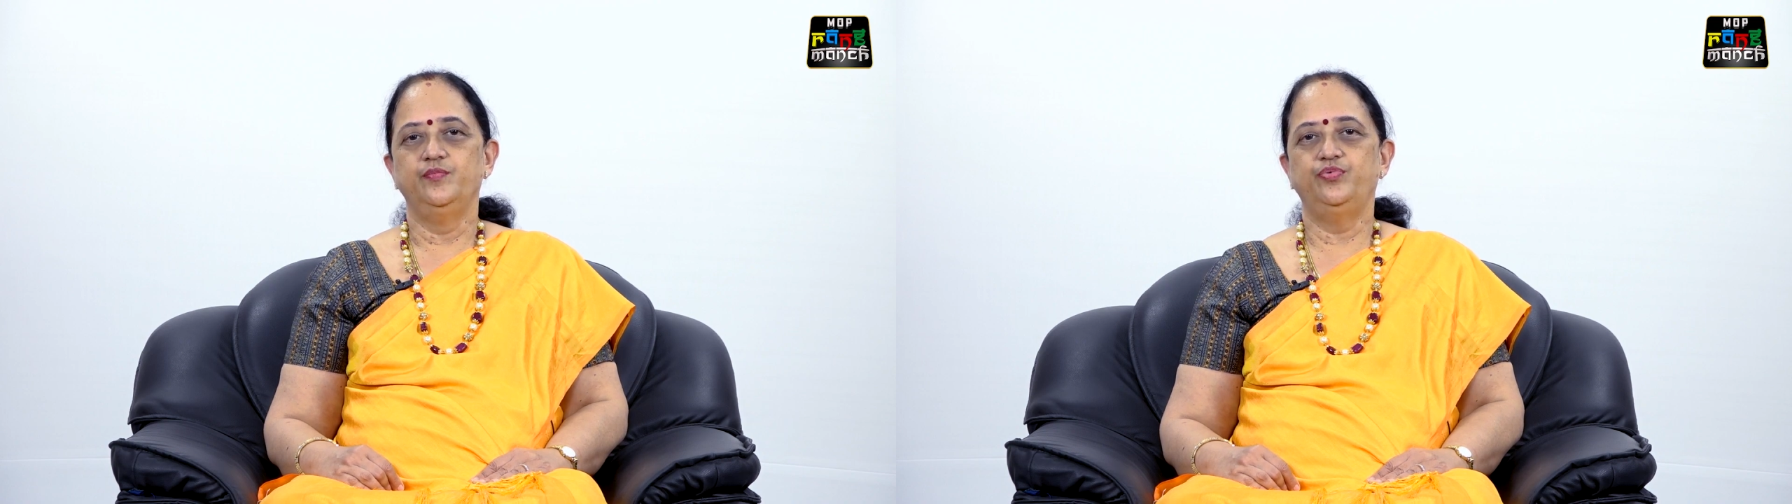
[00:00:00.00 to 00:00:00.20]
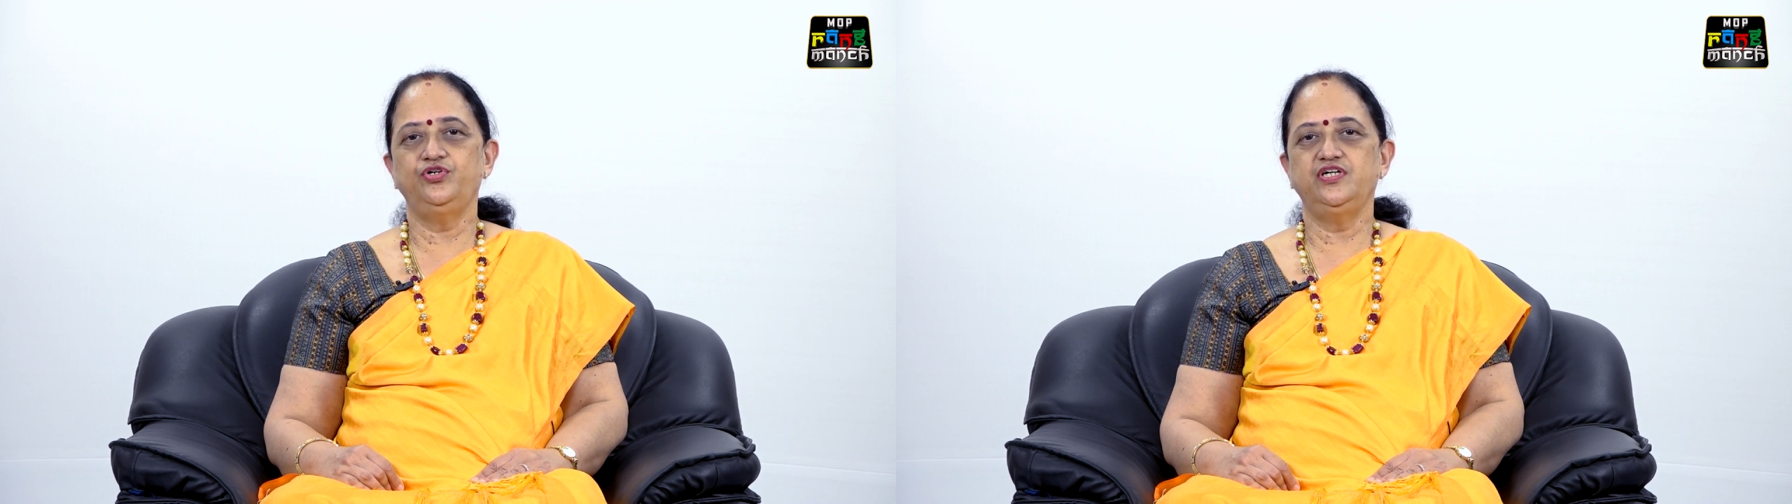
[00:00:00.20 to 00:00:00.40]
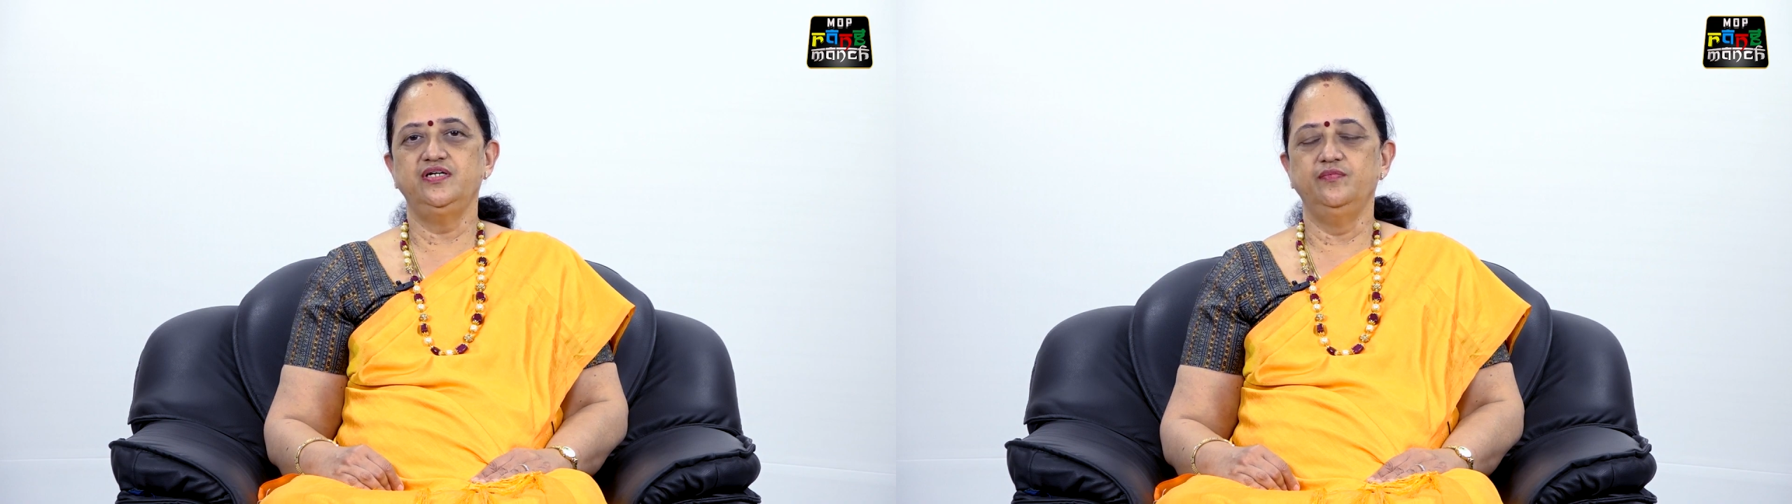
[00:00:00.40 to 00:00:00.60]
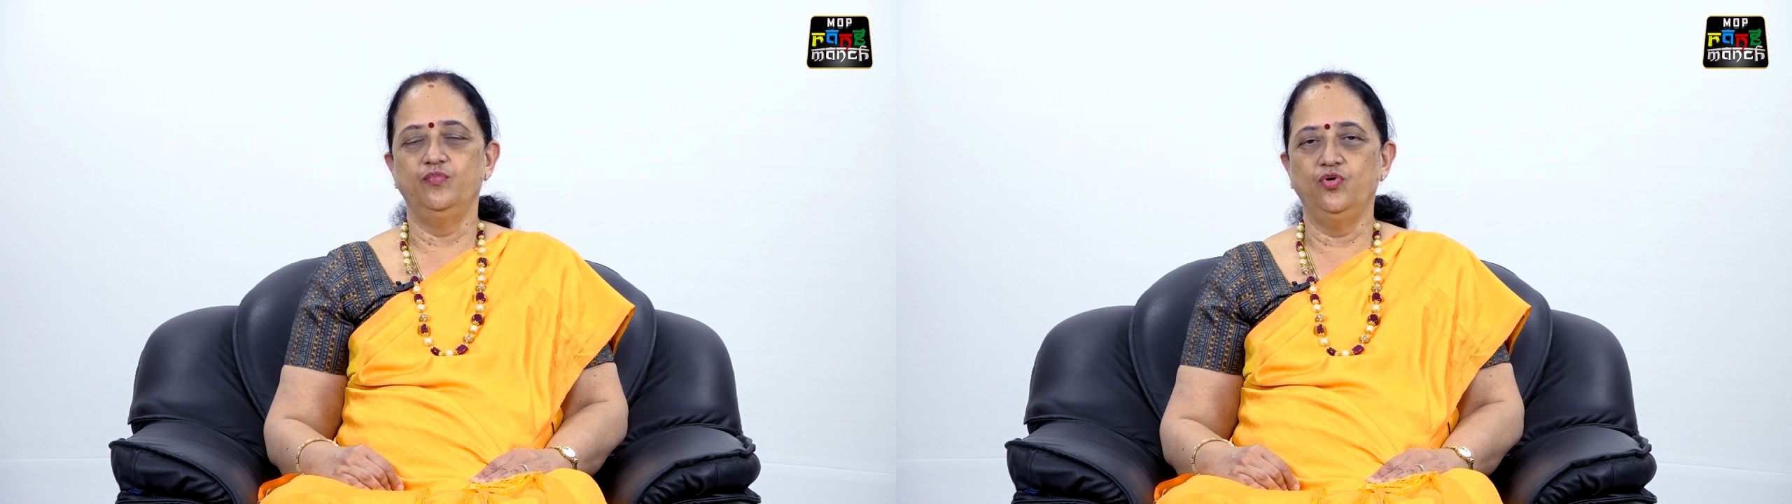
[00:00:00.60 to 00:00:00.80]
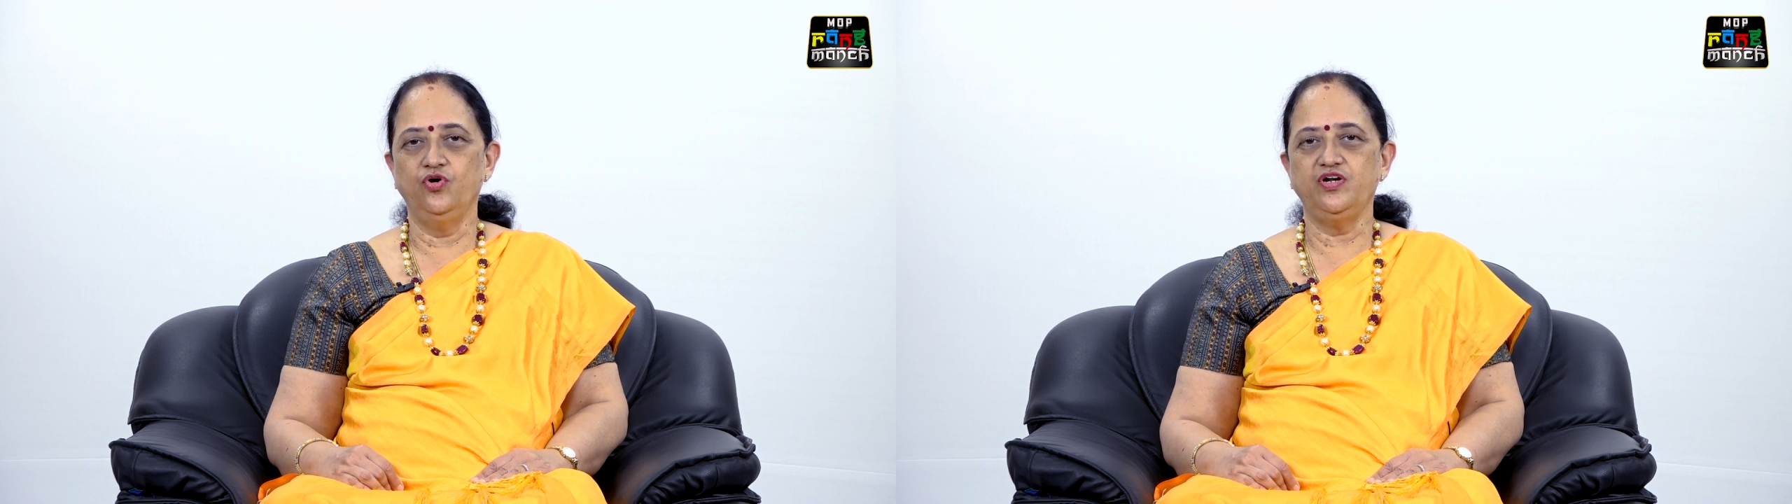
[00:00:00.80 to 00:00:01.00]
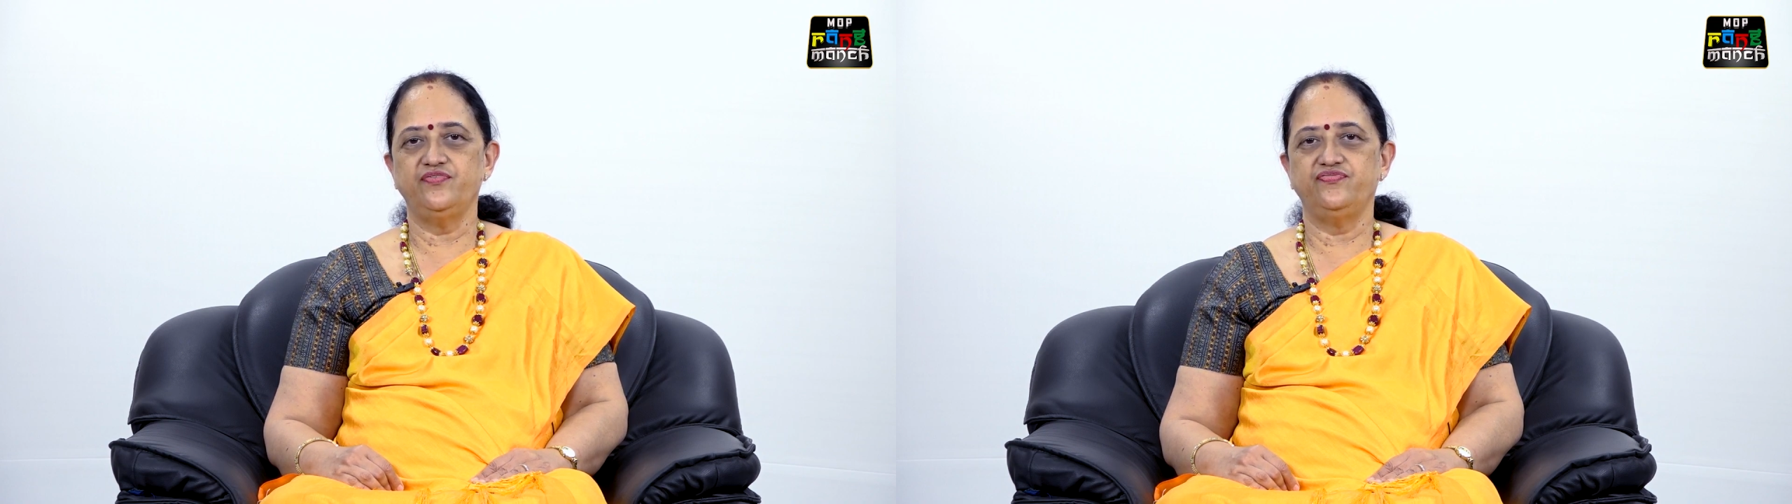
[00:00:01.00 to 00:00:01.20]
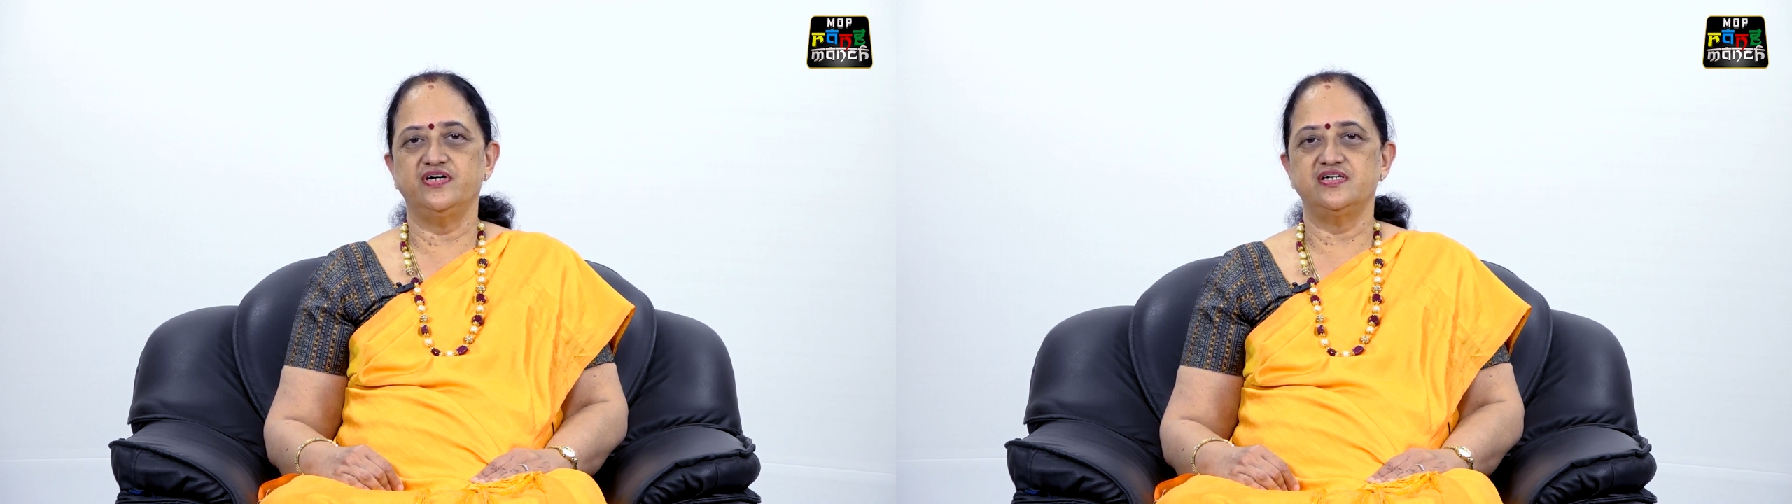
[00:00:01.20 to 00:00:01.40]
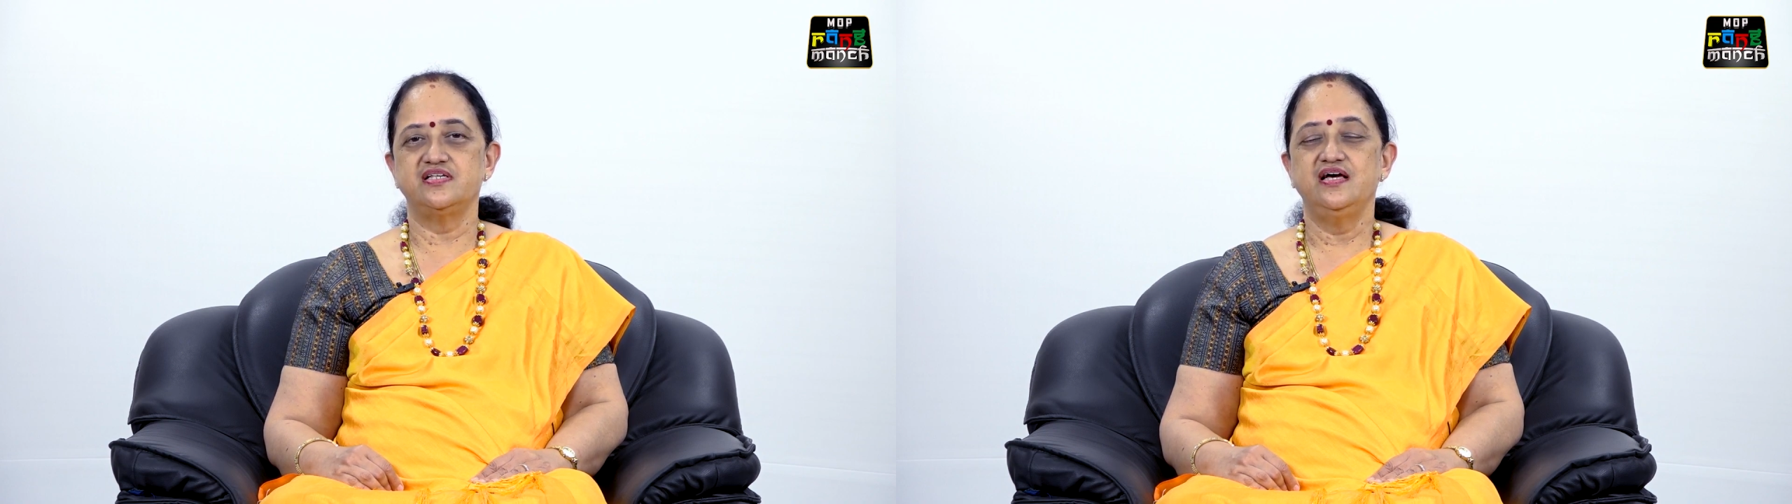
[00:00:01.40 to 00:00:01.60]
put in more
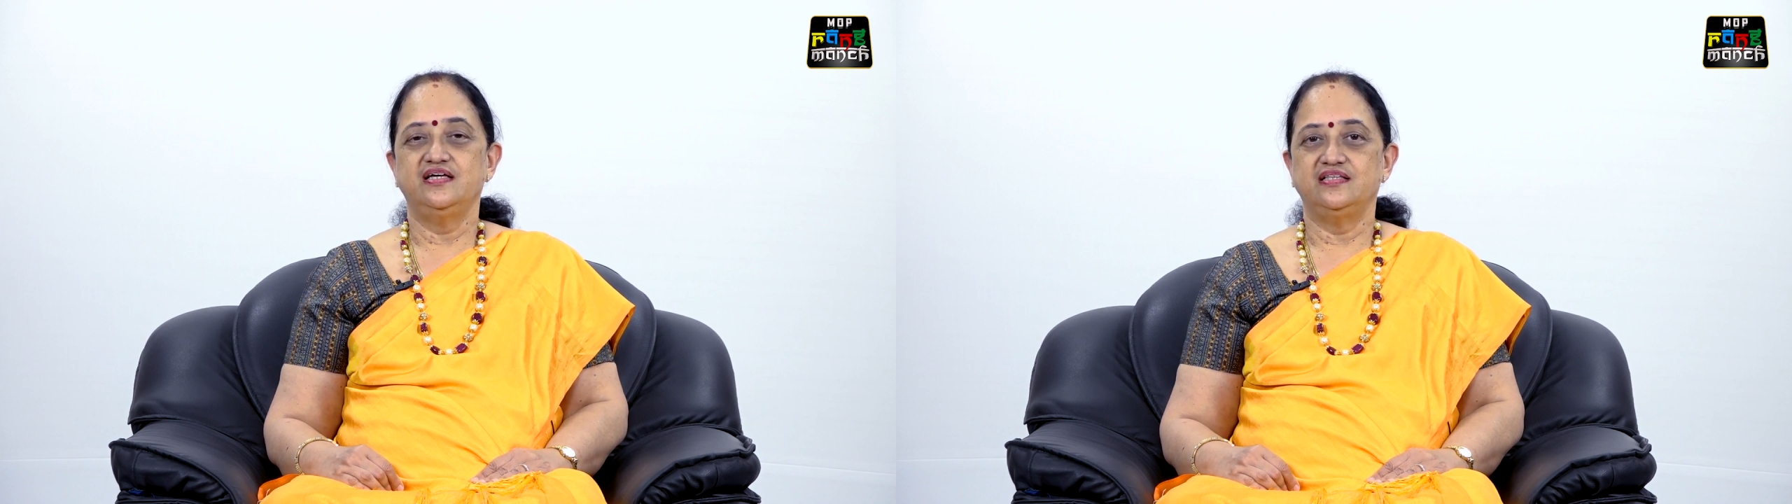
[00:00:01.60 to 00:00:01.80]
efforts